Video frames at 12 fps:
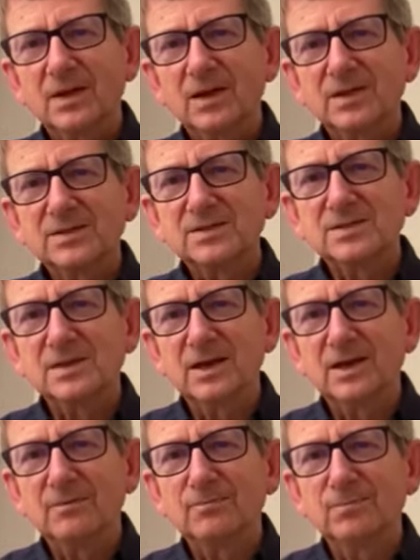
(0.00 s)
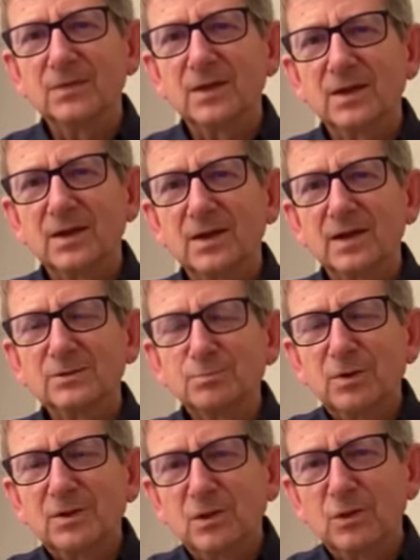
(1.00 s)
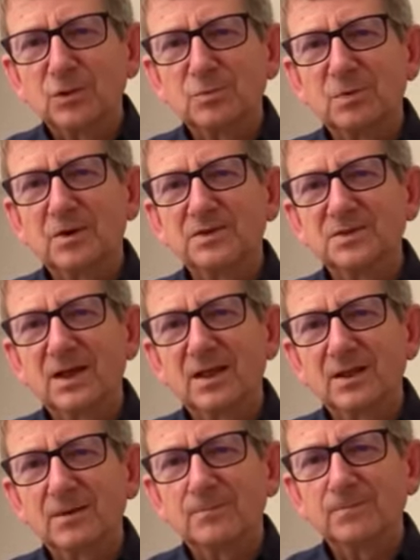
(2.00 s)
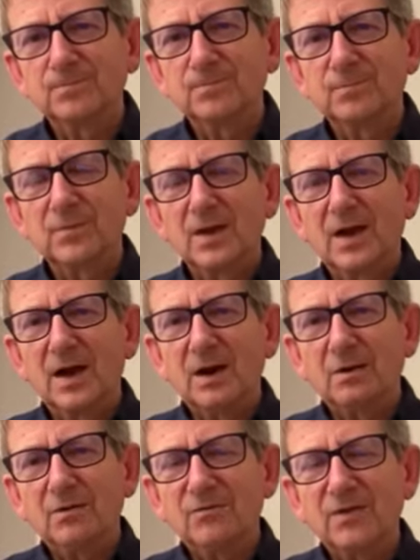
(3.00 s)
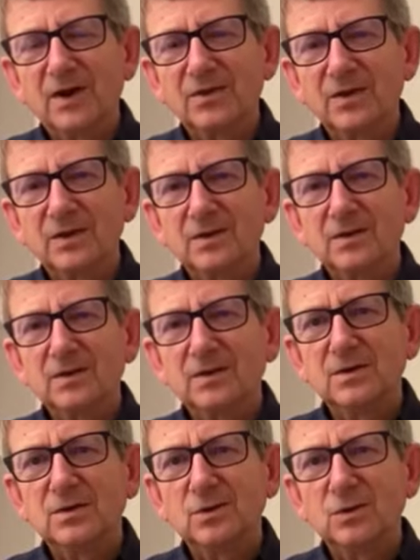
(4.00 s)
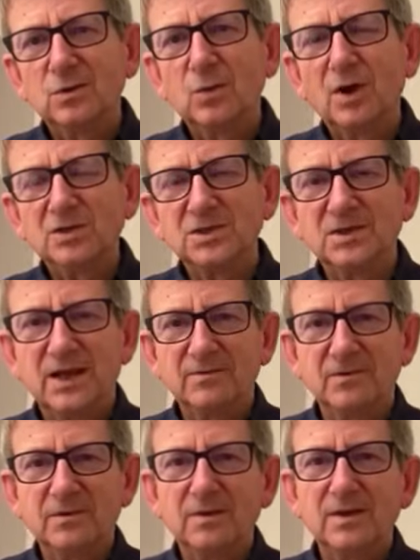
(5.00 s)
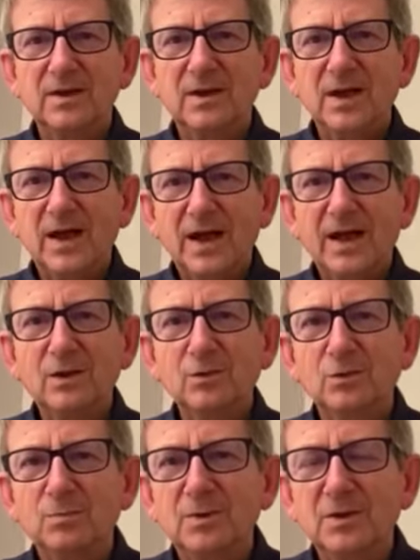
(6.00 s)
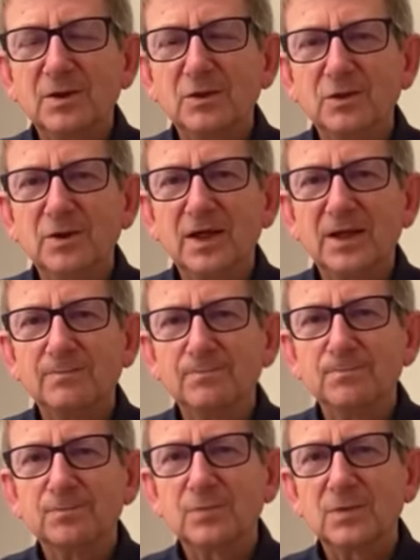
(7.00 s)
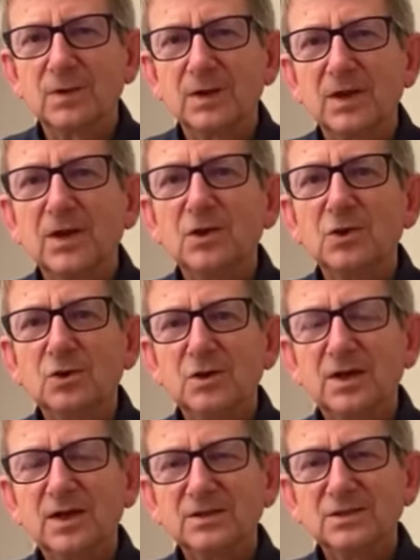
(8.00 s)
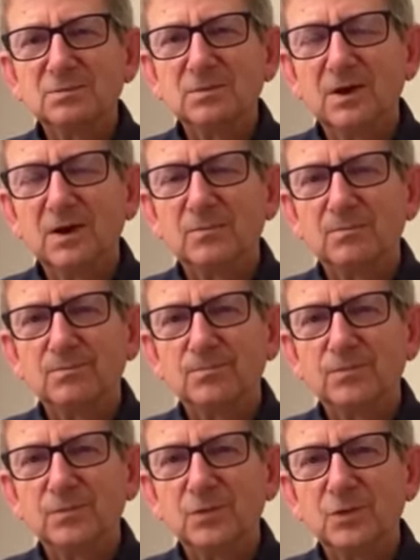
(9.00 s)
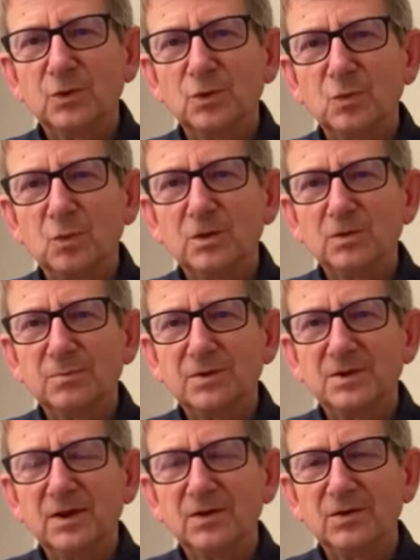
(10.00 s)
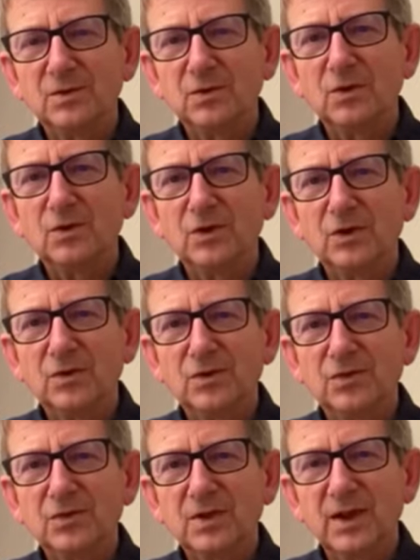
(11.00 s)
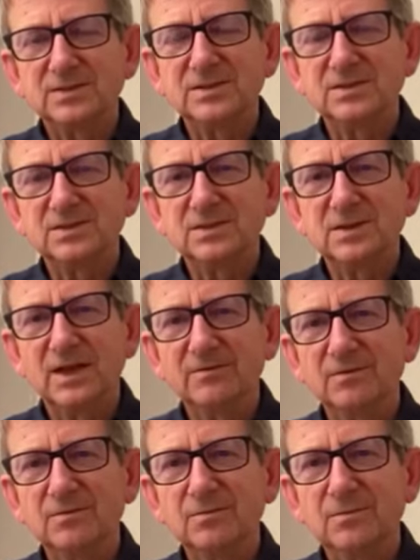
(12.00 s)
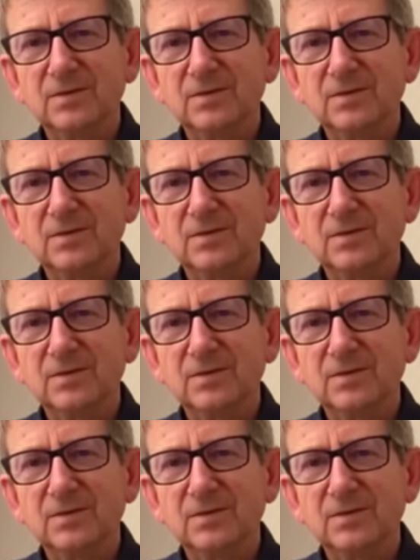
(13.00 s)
Let's pray the Lord's Prayer together. Our Father, who art in heaven, hallowed be your name. Your kingdom come, your will be done on earth as it is in heaven.